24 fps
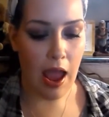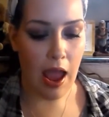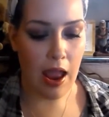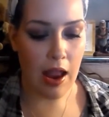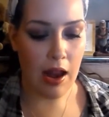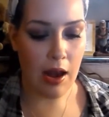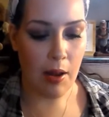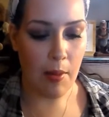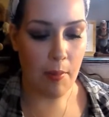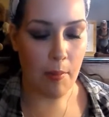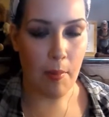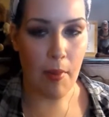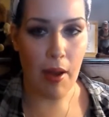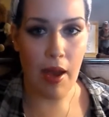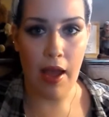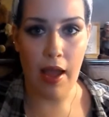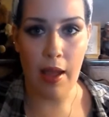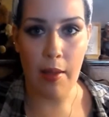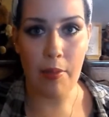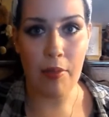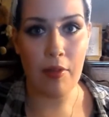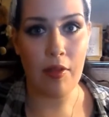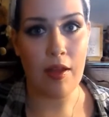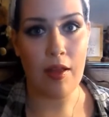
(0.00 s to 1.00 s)
and
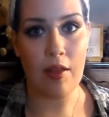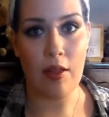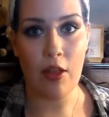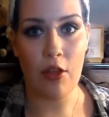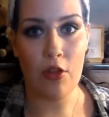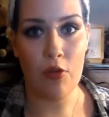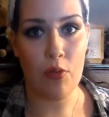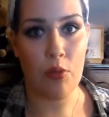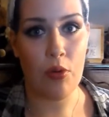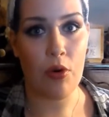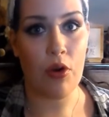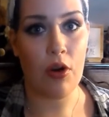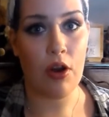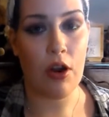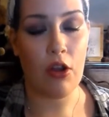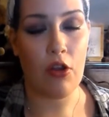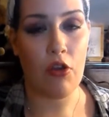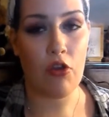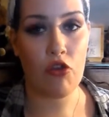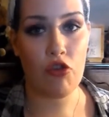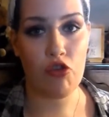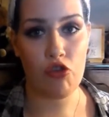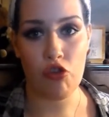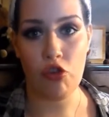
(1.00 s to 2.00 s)
my platelets
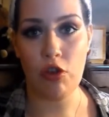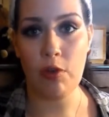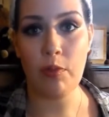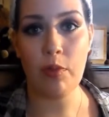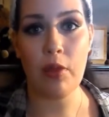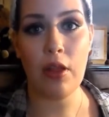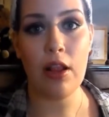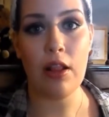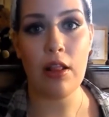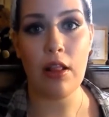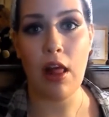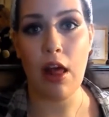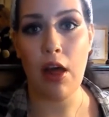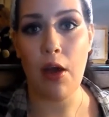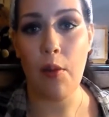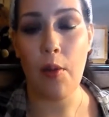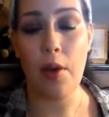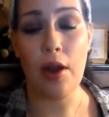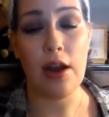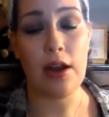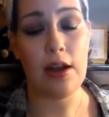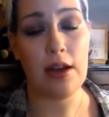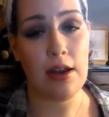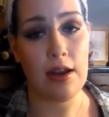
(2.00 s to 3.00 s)
were extremely
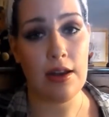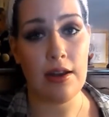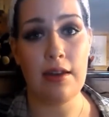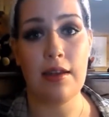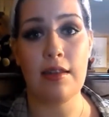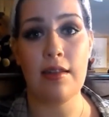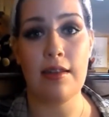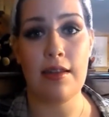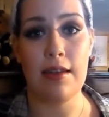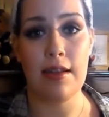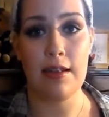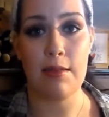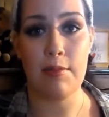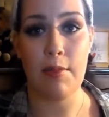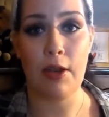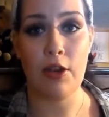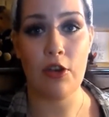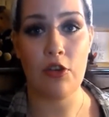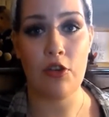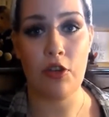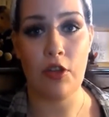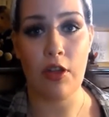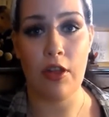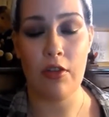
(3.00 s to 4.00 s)
low and I needed to see a
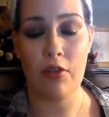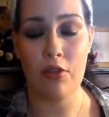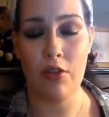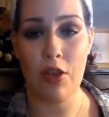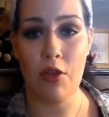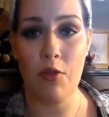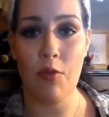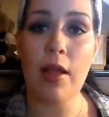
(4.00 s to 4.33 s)
specialist.